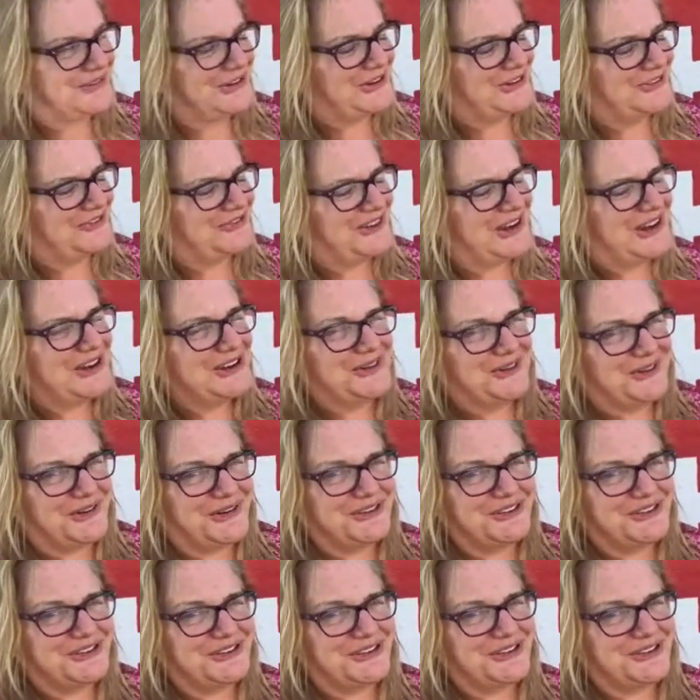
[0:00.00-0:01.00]
or find
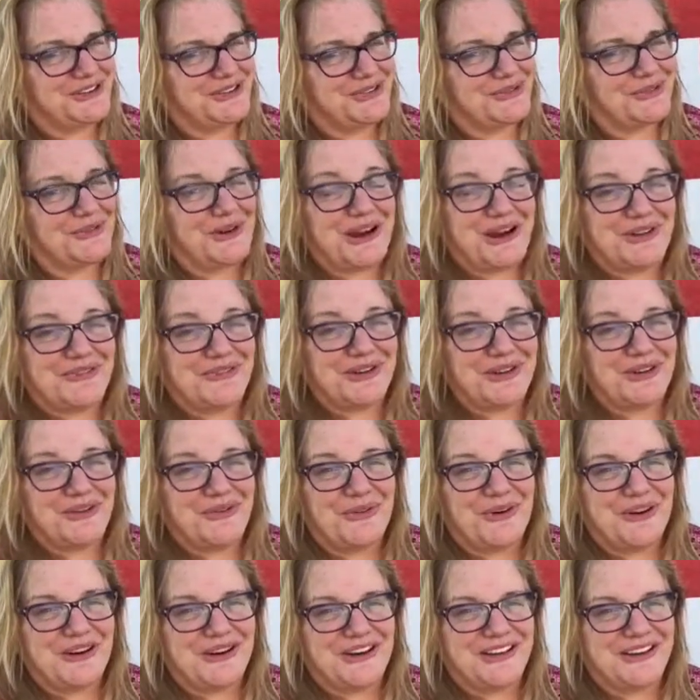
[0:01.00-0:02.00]
questions wherever you
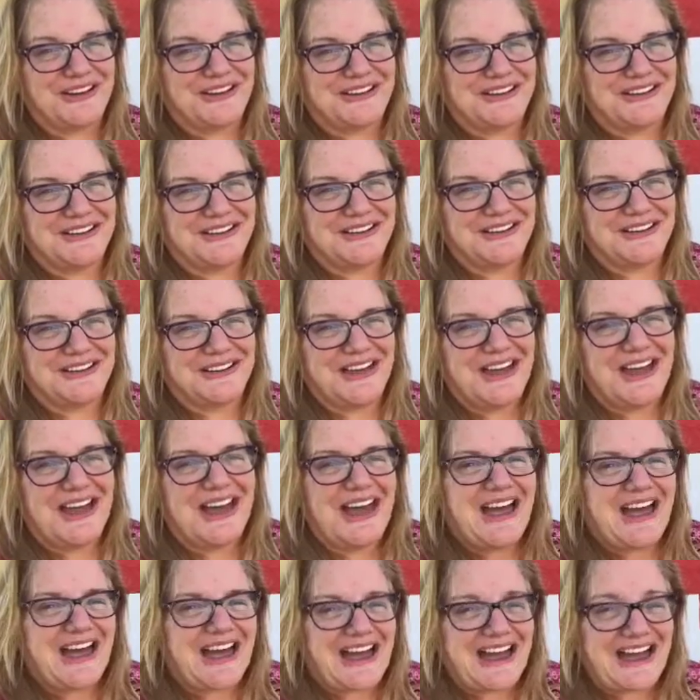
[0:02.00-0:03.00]
are.
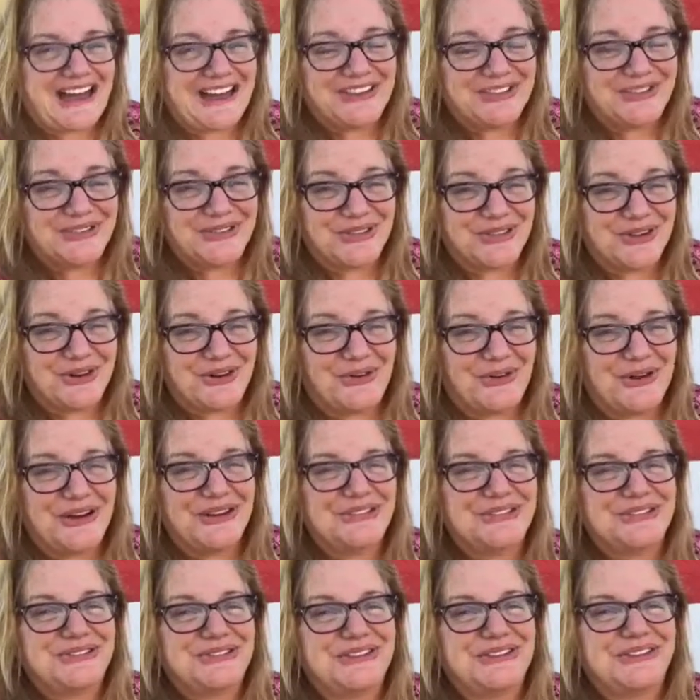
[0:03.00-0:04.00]
Ask the
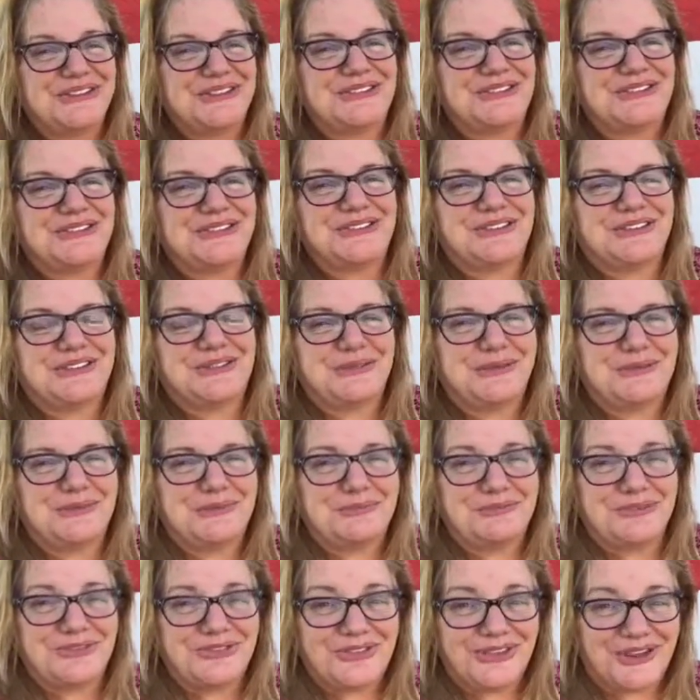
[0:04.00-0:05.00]
questions
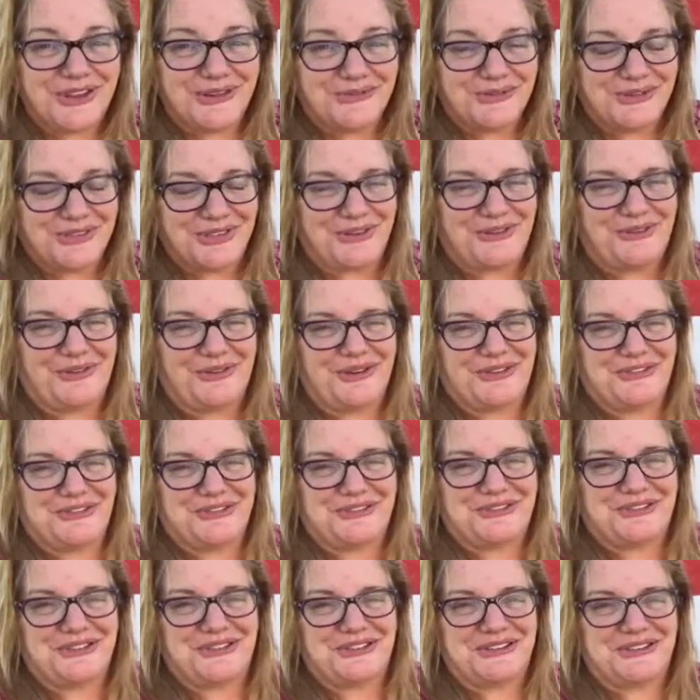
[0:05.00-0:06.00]
sit with the
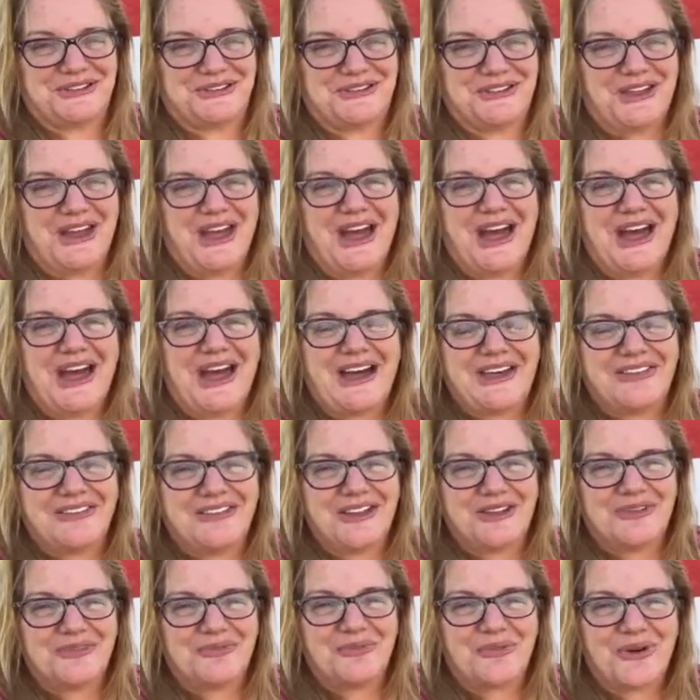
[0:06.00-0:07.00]
questions and
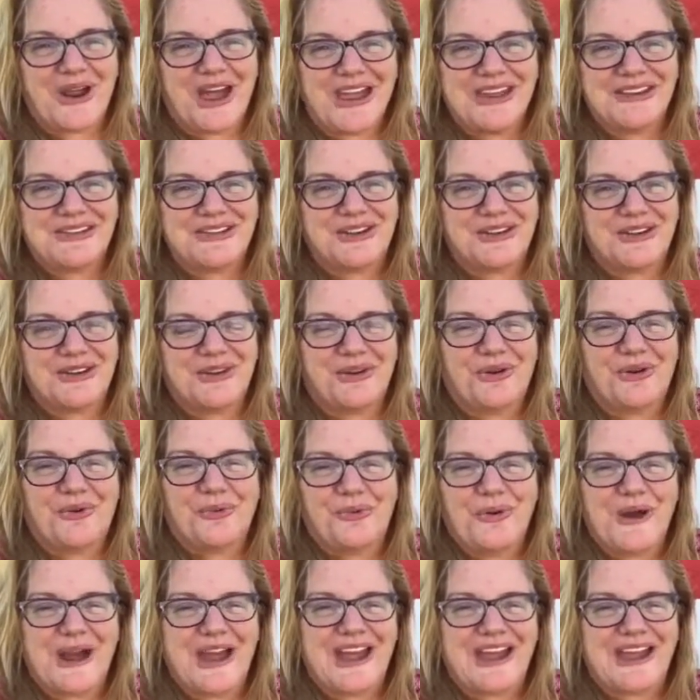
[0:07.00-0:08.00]
then write your
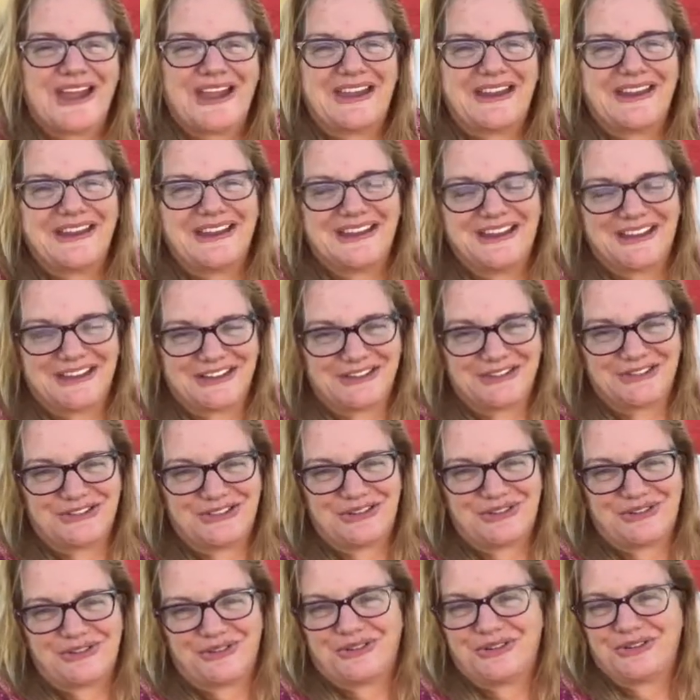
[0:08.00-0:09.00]
way
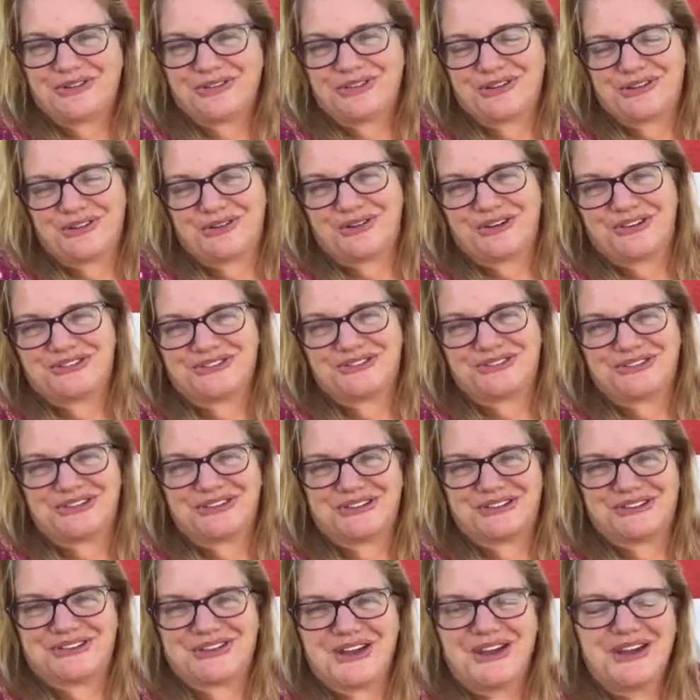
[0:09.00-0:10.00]
into the
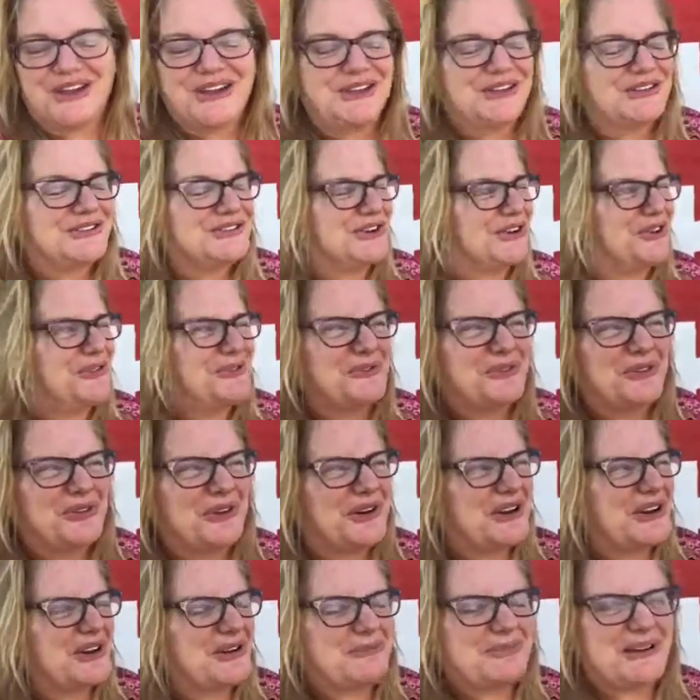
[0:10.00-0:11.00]
questions. Don't
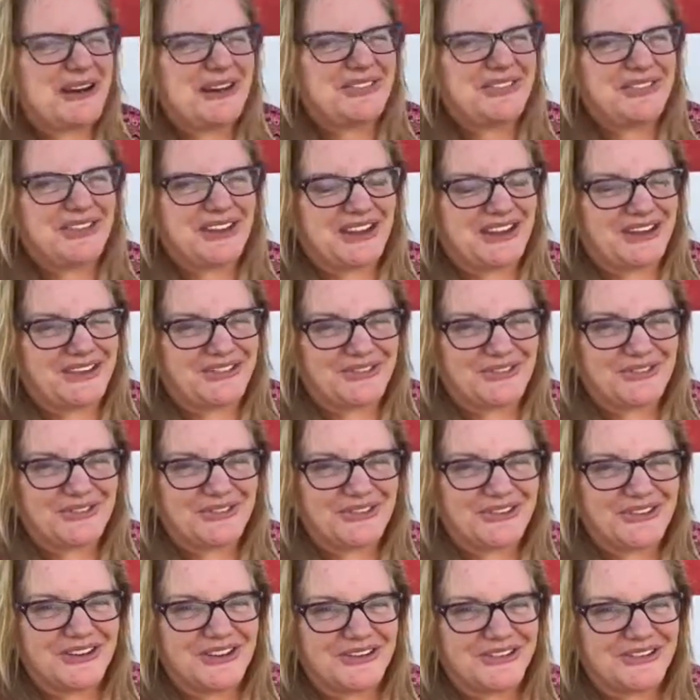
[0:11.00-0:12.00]
worry about the
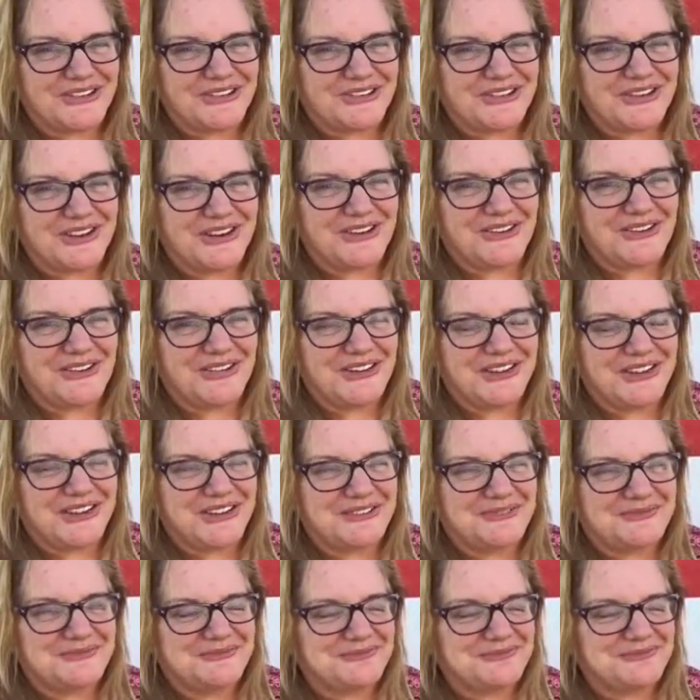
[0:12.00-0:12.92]
answers necessarily.